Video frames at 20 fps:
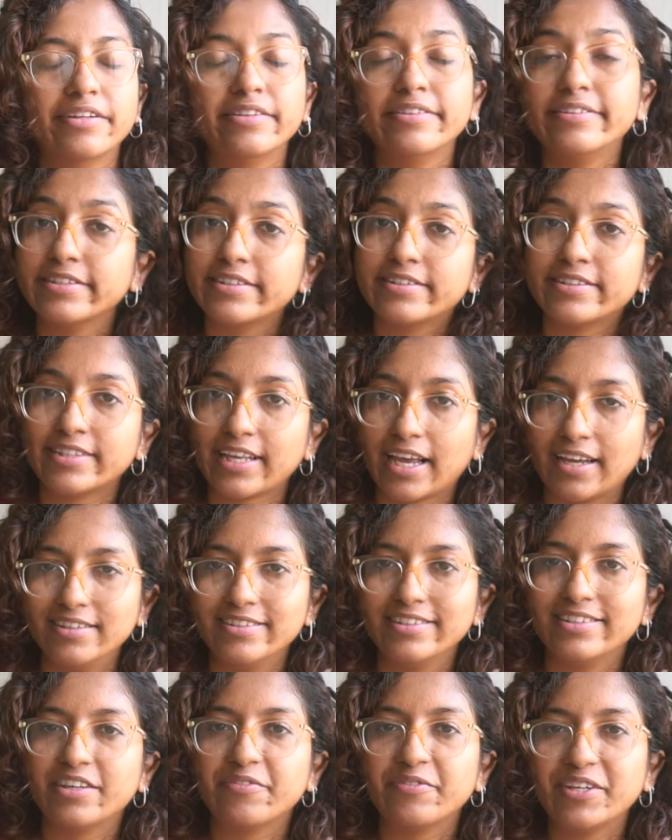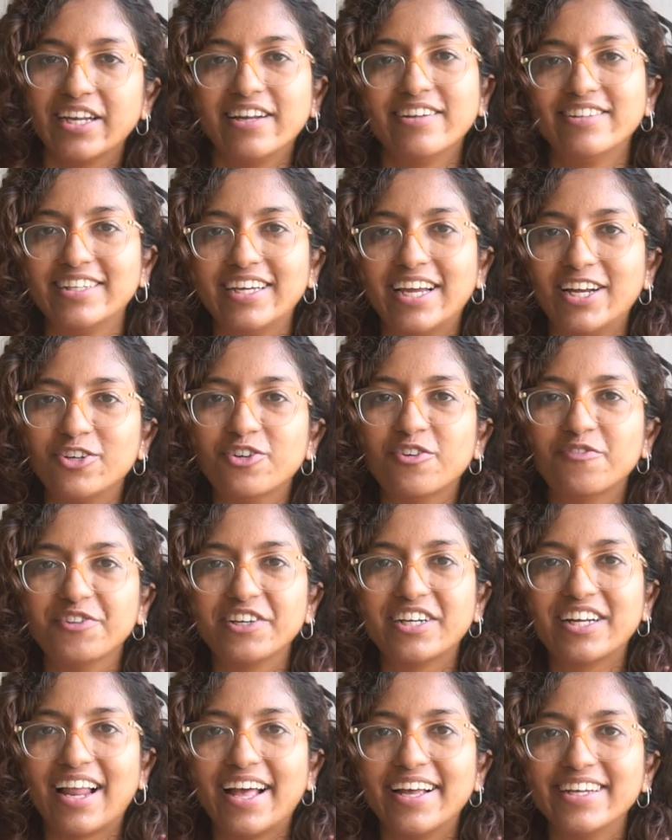this size even at the end of
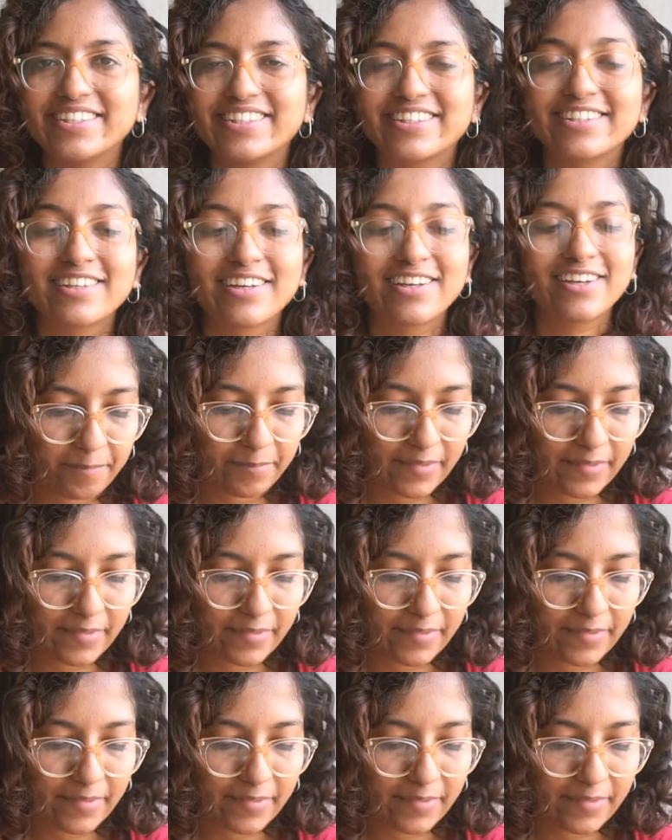the class.